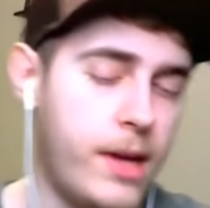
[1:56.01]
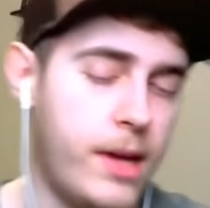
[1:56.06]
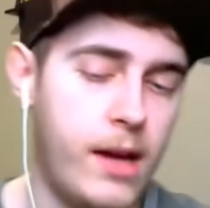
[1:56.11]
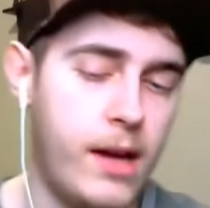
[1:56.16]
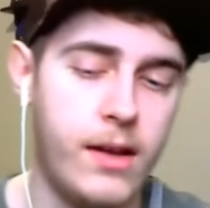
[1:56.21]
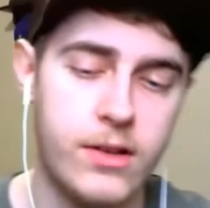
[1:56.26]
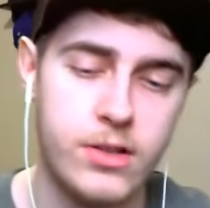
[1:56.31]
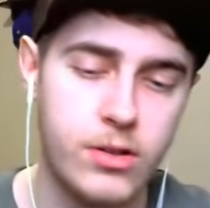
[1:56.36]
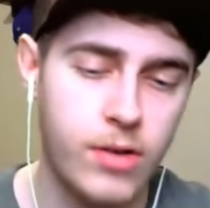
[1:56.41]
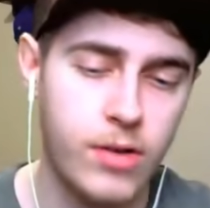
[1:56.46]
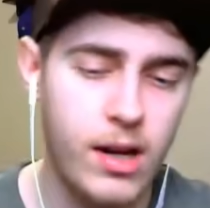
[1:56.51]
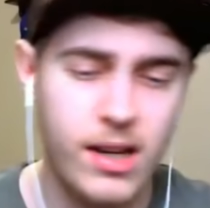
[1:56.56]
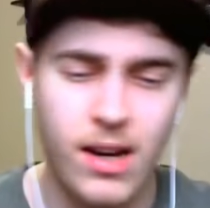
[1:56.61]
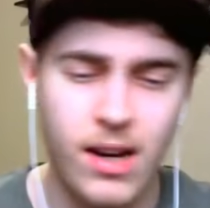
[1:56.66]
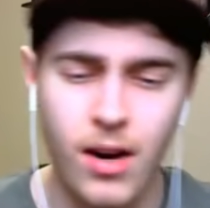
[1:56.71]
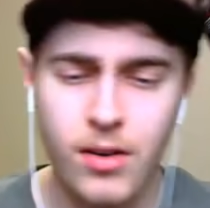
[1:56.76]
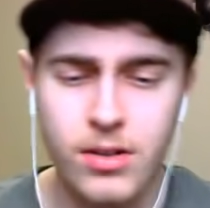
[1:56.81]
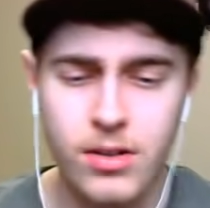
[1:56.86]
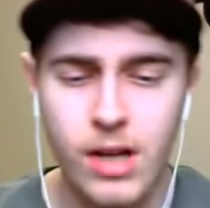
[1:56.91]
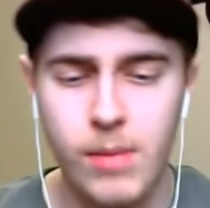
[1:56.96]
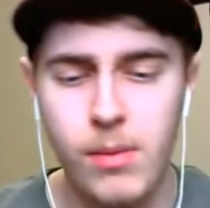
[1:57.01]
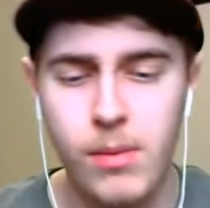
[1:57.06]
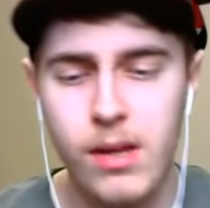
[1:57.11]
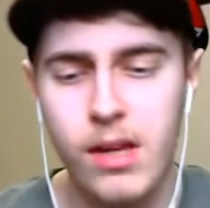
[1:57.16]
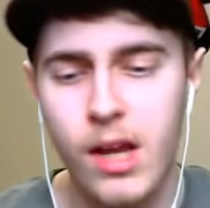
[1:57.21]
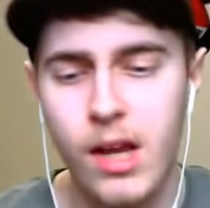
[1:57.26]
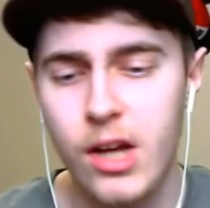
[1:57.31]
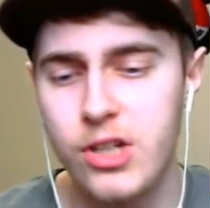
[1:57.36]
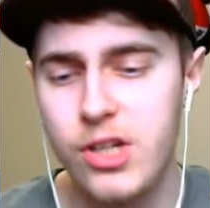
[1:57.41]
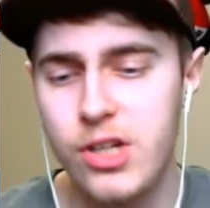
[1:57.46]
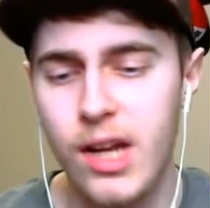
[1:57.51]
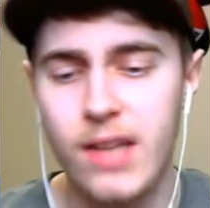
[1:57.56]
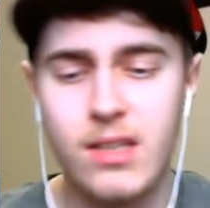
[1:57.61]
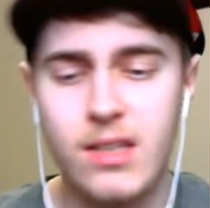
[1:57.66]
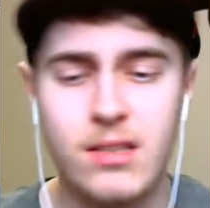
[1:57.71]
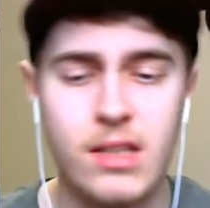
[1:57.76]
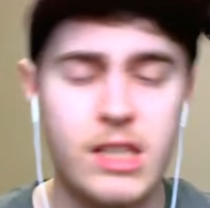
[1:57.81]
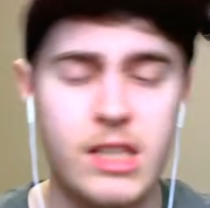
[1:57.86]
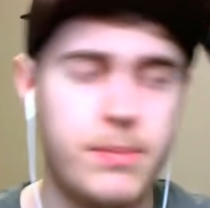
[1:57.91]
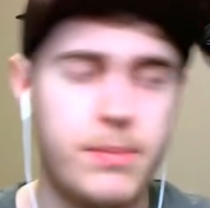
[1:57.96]
And it's a great character. I mean, she has a
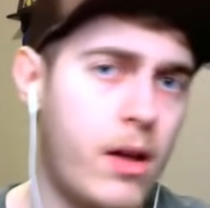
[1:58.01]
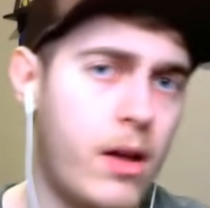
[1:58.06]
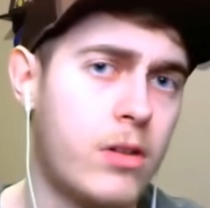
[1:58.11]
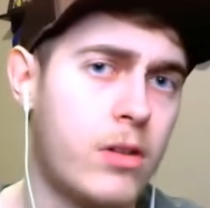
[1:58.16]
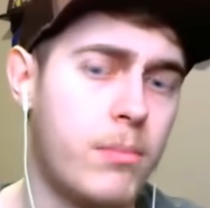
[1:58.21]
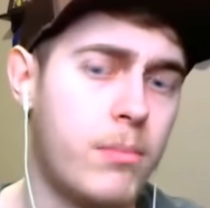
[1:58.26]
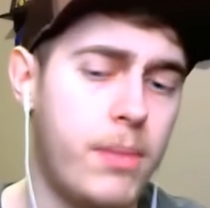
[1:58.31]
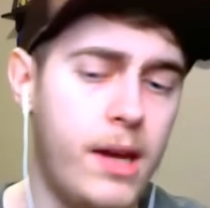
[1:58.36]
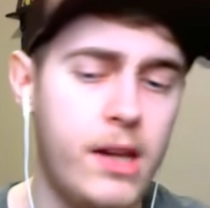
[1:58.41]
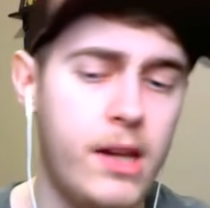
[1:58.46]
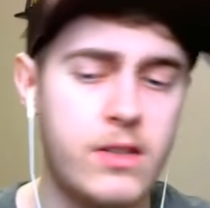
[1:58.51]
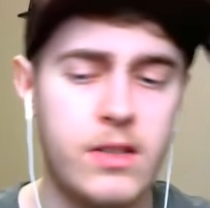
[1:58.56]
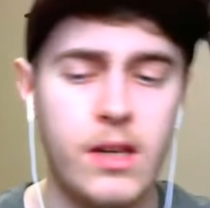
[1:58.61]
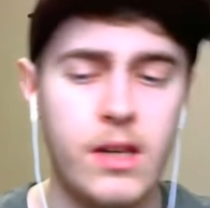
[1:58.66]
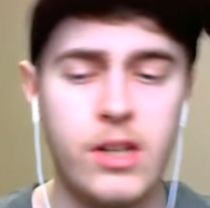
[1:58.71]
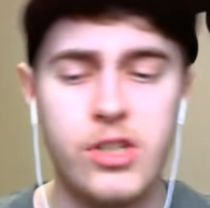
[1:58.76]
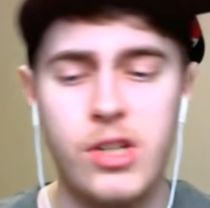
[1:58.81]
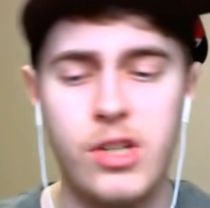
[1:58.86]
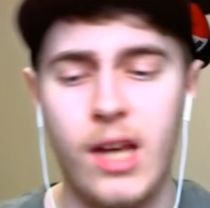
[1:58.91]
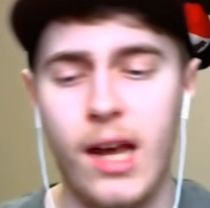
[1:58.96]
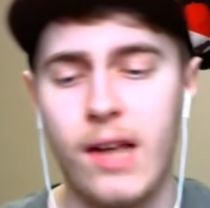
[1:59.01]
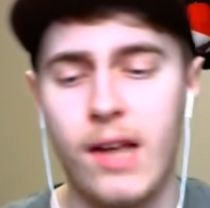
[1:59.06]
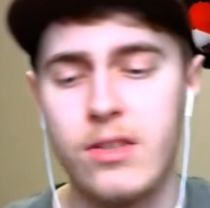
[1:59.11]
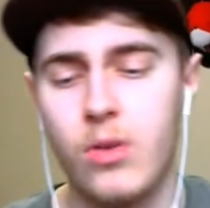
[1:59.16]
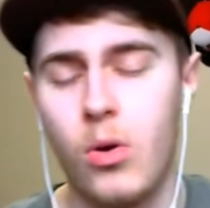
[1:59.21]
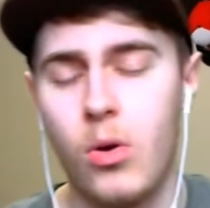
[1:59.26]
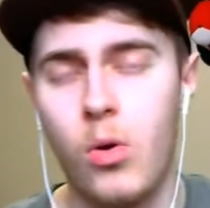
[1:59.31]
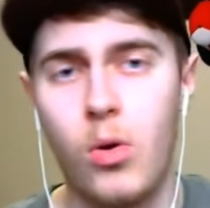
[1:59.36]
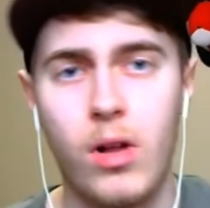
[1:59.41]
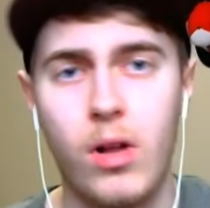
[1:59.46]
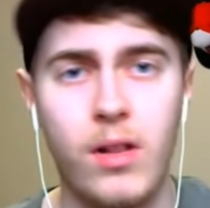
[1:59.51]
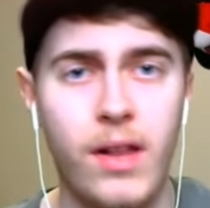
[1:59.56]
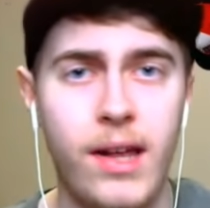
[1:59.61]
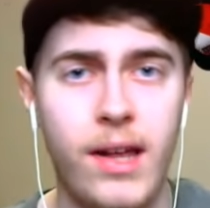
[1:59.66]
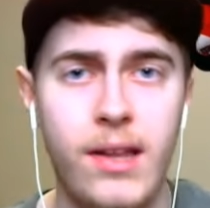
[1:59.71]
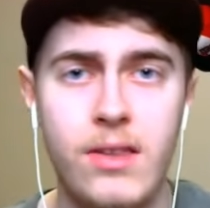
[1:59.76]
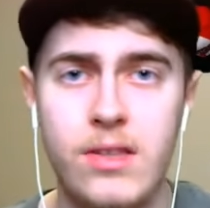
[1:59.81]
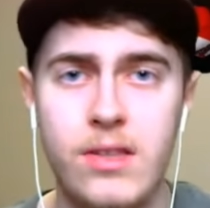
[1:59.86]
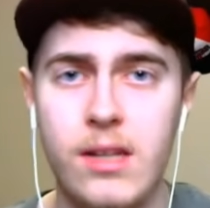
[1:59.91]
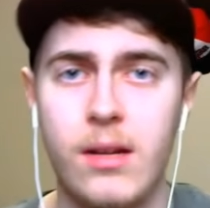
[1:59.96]
dispel on her basic, she has a whole
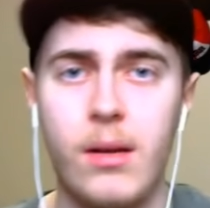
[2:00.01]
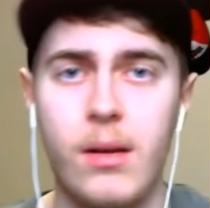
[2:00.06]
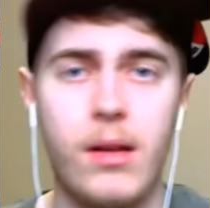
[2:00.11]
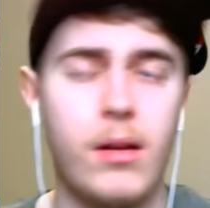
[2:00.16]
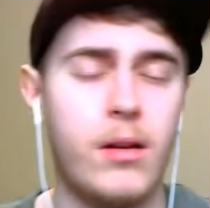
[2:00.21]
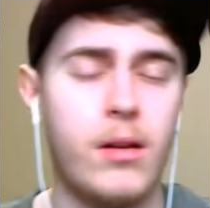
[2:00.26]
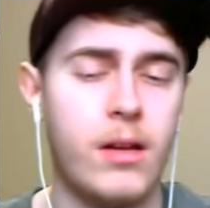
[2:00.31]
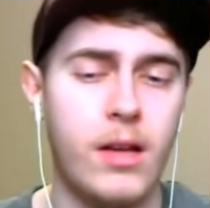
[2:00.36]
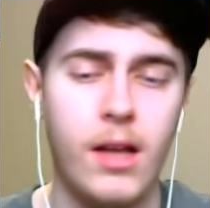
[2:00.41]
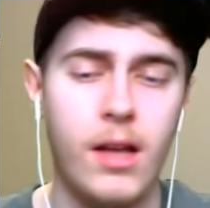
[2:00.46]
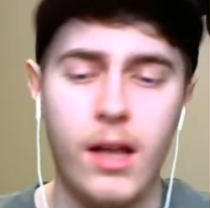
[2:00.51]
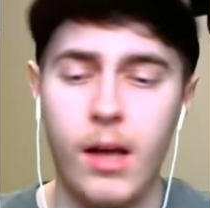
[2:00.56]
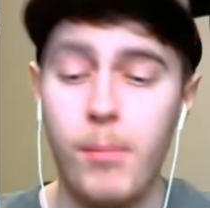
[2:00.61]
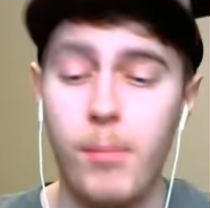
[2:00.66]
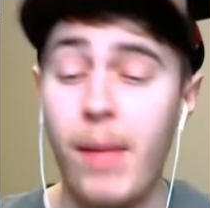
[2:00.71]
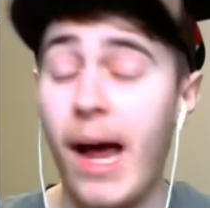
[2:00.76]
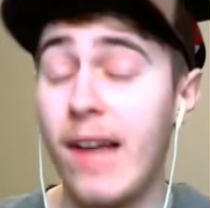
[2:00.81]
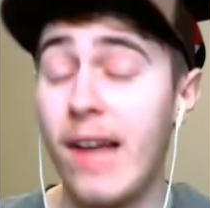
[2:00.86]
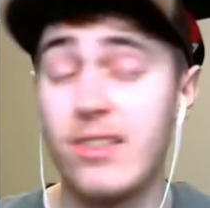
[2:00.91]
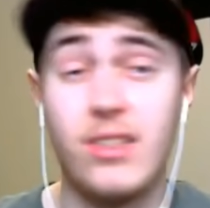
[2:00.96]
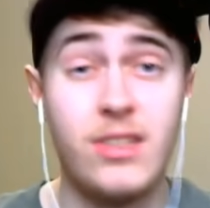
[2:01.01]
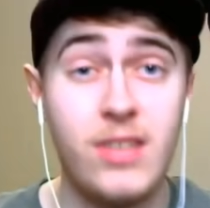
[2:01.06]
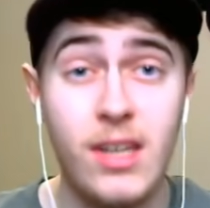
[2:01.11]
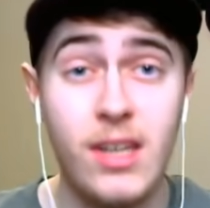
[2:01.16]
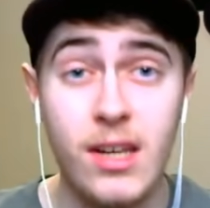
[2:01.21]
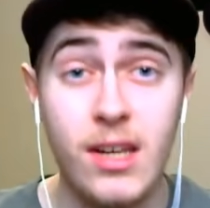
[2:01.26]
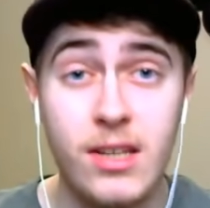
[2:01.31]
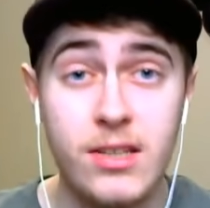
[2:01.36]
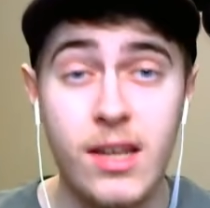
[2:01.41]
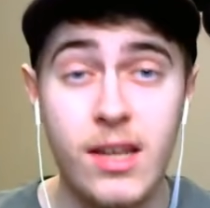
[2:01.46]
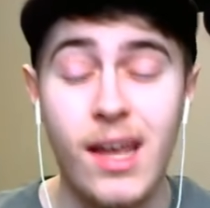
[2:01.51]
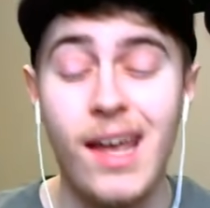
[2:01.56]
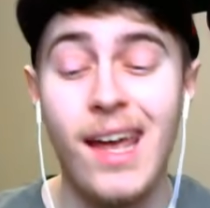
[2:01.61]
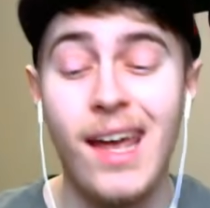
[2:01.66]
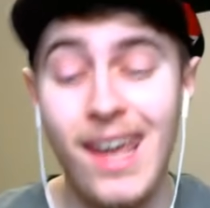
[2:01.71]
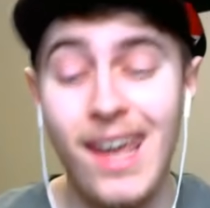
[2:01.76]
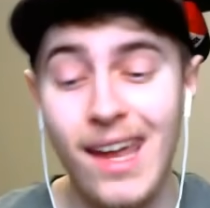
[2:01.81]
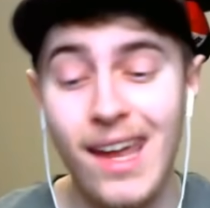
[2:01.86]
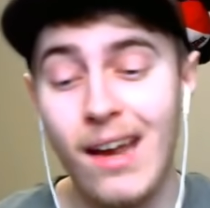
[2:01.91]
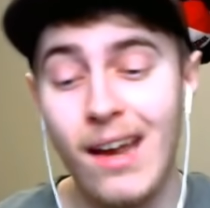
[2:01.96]
cleanse and a, and a mass assist,
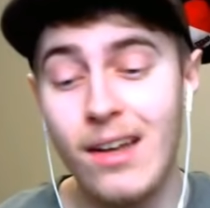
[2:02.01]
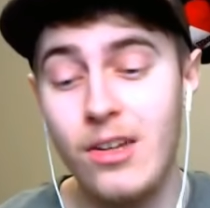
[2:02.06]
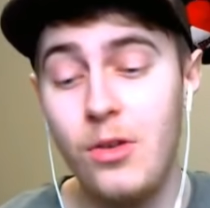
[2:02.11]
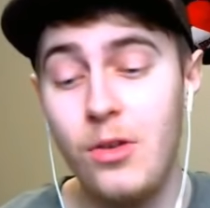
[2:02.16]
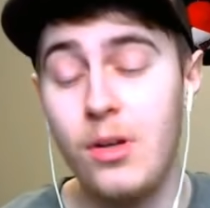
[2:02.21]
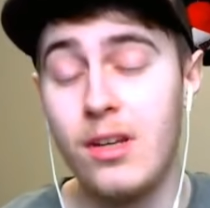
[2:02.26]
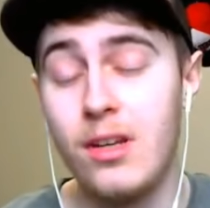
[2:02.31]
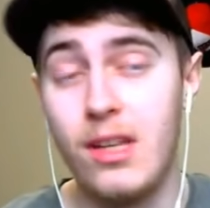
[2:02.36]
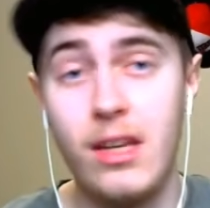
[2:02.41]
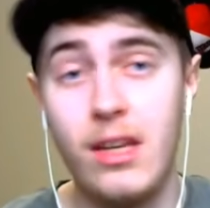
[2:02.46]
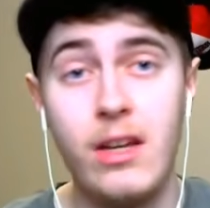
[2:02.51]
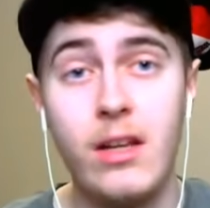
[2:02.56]
and you can heal